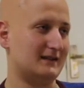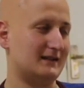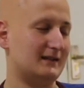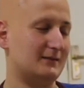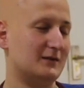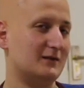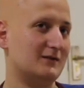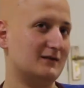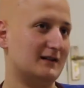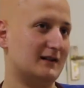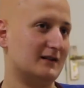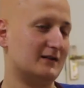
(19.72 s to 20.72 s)
Én uh,
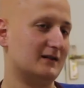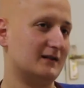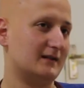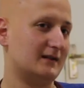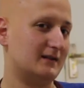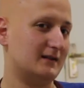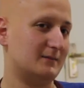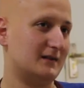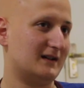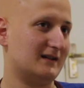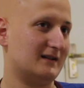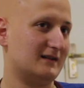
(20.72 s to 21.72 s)
Manduna Anchanik
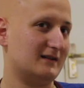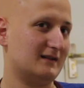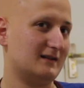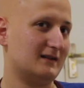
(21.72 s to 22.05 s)
Balian.